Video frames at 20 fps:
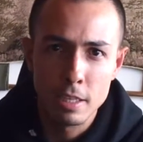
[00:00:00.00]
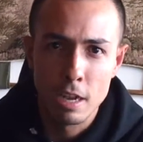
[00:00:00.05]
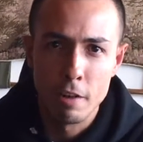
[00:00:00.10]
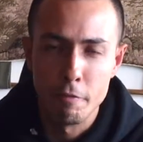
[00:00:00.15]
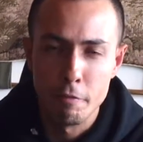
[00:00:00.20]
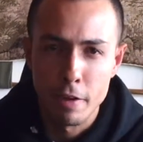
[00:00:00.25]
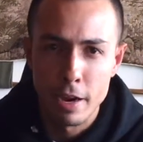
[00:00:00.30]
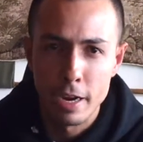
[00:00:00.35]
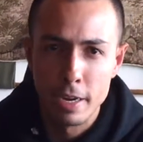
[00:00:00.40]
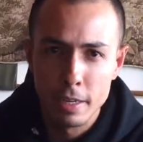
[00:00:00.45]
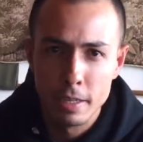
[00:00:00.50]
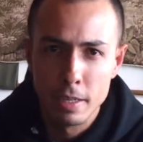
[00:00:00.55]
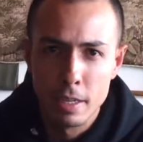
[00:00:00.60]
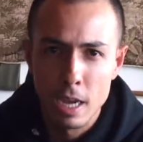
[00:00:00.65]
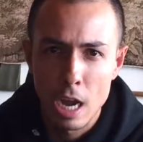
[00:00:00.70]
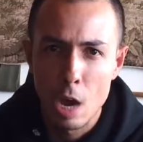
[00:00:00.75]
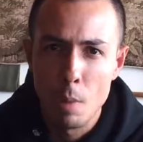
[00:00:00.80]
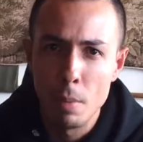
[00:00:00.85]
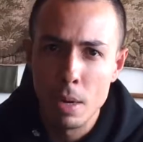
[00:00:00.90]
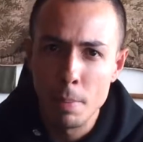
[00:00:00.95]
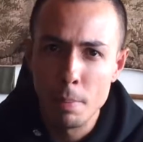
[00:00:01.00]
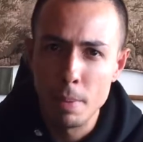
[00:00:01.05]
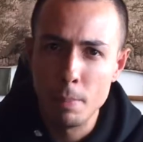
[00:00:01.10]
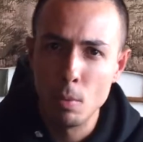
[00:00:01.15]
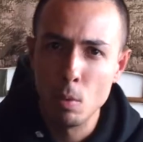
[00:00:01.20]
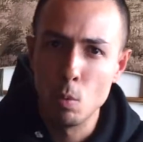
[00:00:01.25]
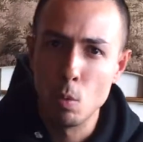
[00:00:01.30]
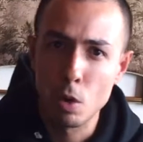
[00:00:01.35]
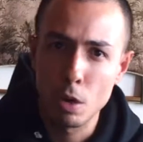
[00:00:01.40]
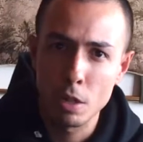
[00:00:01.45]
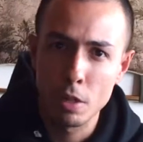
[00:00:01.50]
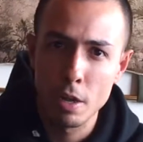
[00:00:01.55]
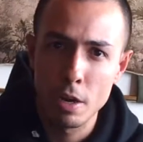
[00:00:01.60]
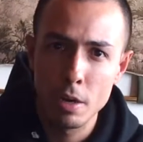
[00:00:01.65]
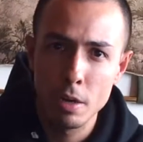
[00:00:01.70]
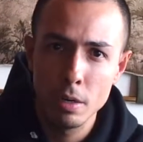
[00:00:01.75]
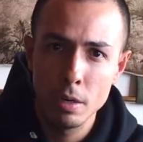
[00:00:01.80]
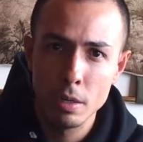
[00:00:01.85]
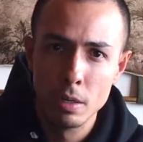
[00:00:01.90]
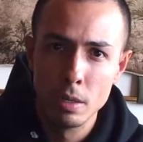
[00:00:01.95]
and find how many people work
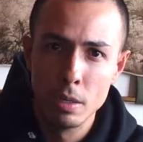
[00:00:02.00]
there?